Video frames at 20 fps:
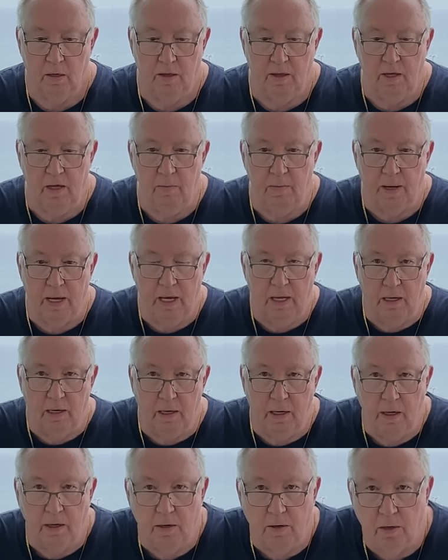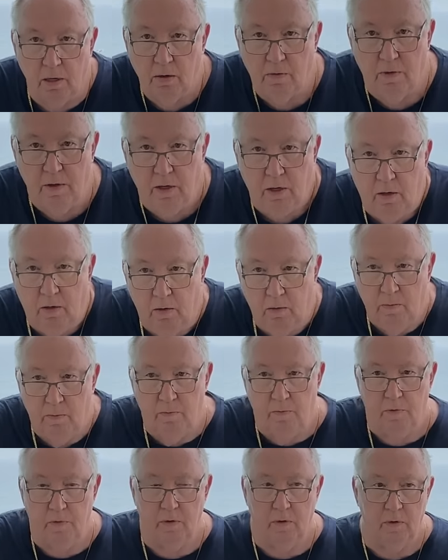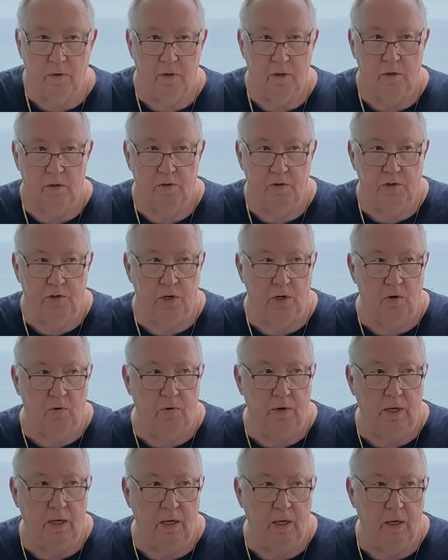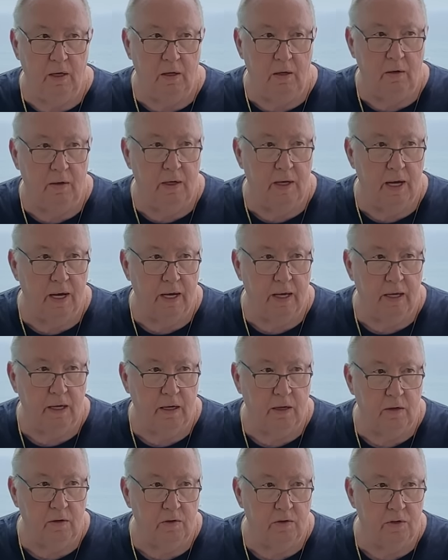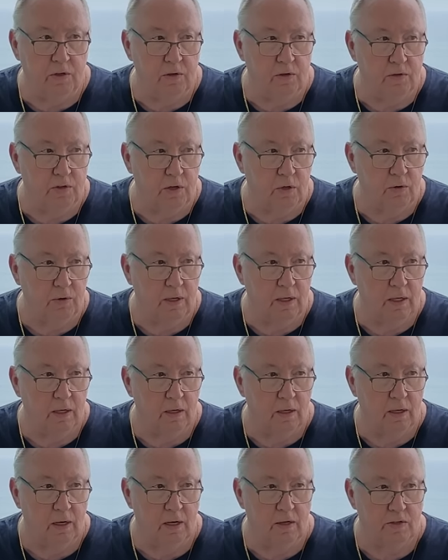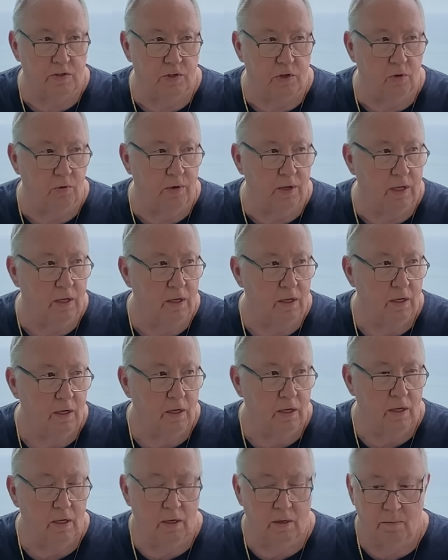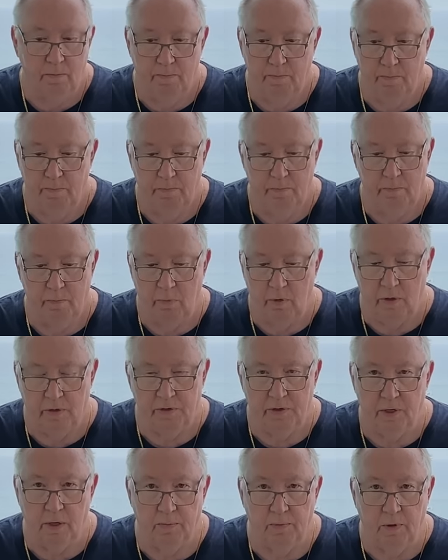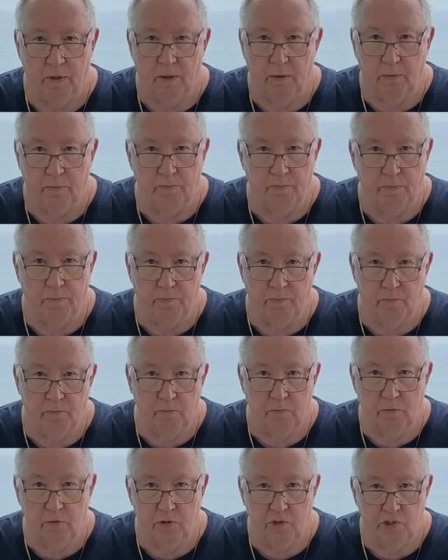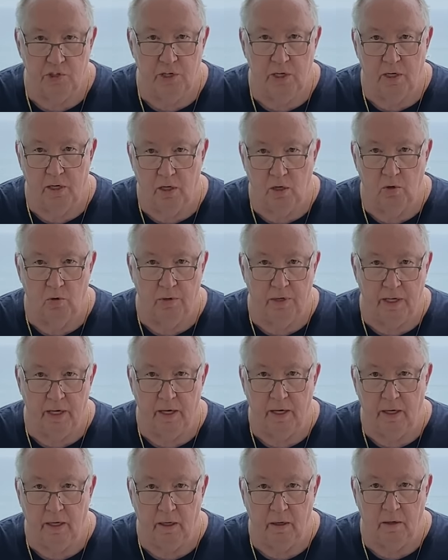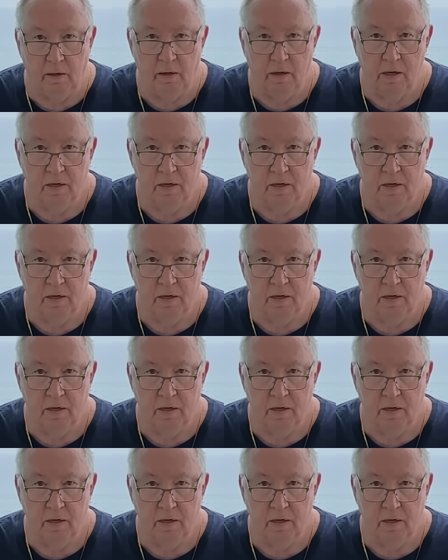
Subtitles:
main leader of the Choni gang, Choni, Lost Choni something shithole gang